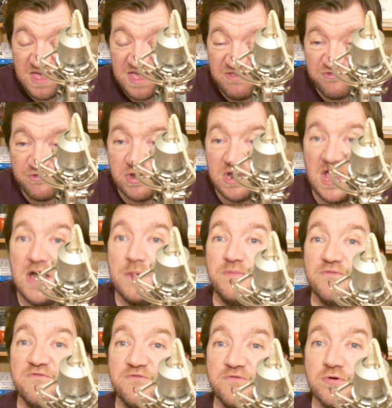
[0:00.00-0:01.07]
is gonna
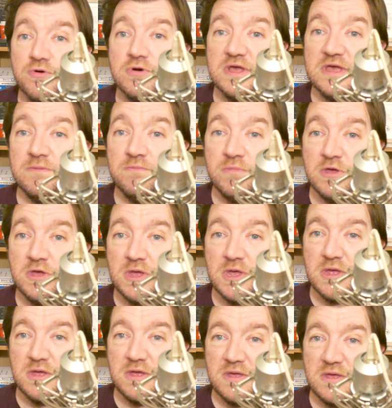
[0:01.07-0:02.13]
happen for him,
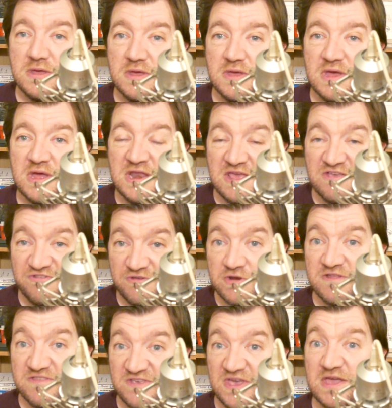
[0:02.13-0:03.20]
and he is gonna
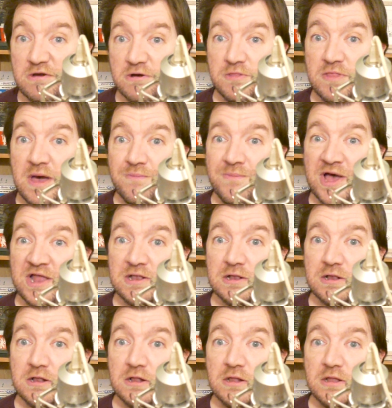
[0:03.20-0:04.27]
take on that
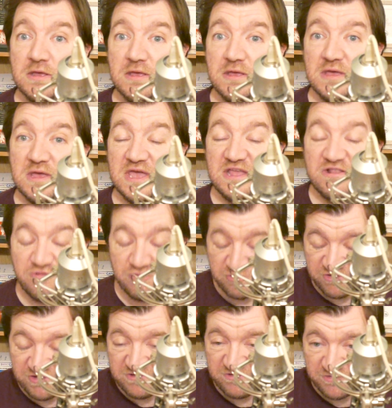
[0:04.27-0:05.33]
mantle, he does
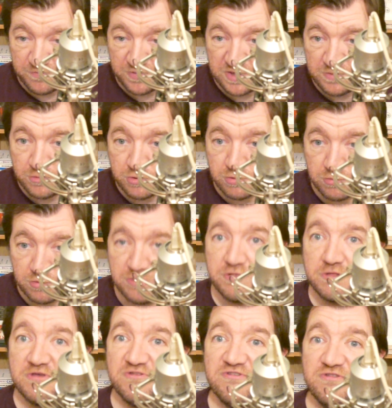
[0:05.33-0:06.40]
need to be more
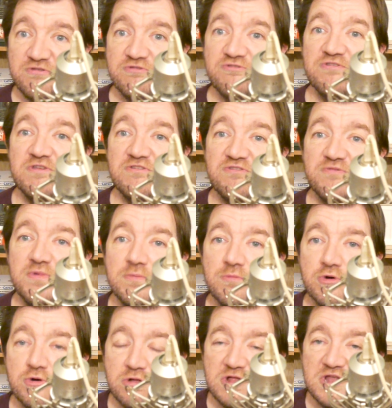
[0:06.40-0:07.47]
ruthless. He does need to be
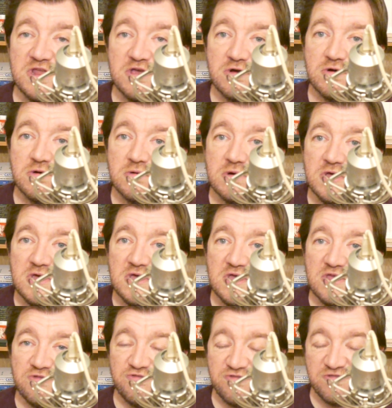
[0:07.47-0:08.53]
more clinical.
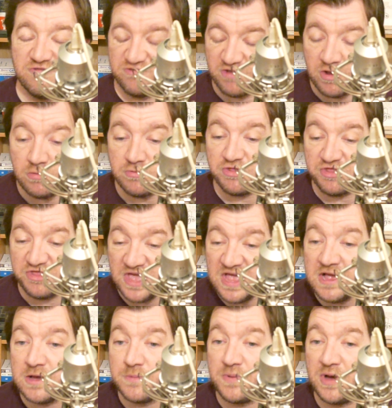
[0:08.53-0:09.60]
Don't
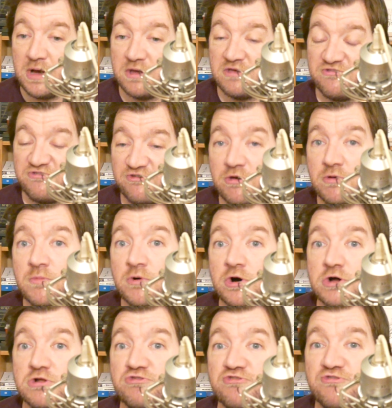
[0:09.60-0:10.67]
think about it so
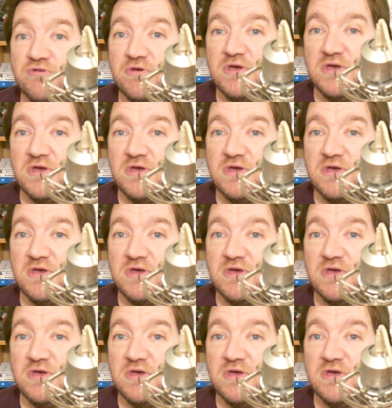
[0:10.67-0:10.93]
much,